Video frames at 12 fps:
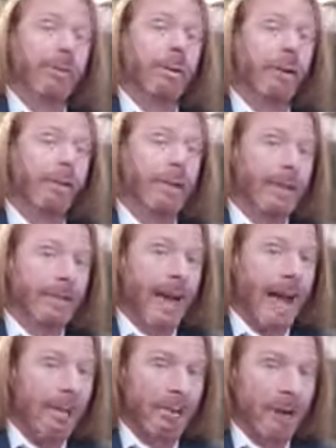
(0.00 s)
we're living in a
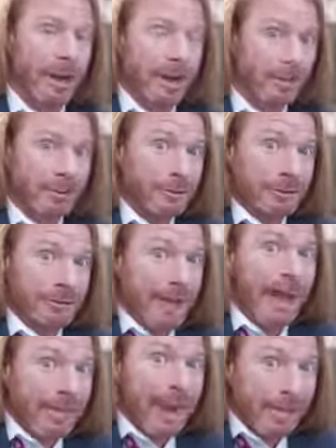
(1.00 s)
time where there's just
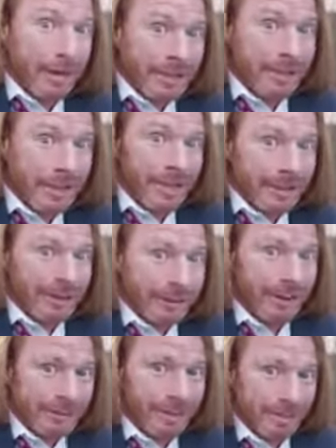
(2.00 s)
not that much to get
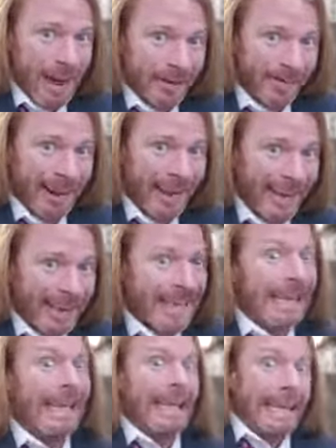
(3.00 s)
stressed about, right?
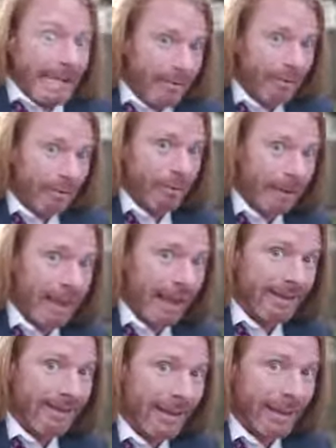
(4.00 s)
Even with
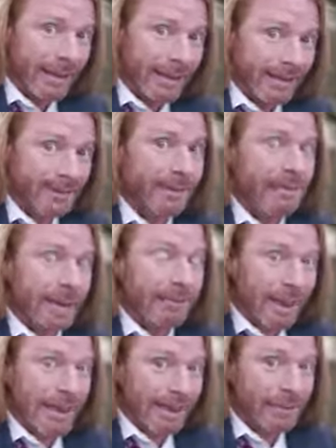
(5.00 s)
that said,
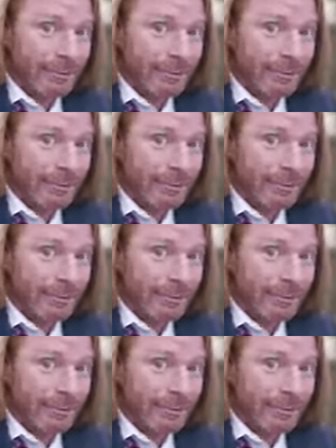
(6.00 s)
sometimes I get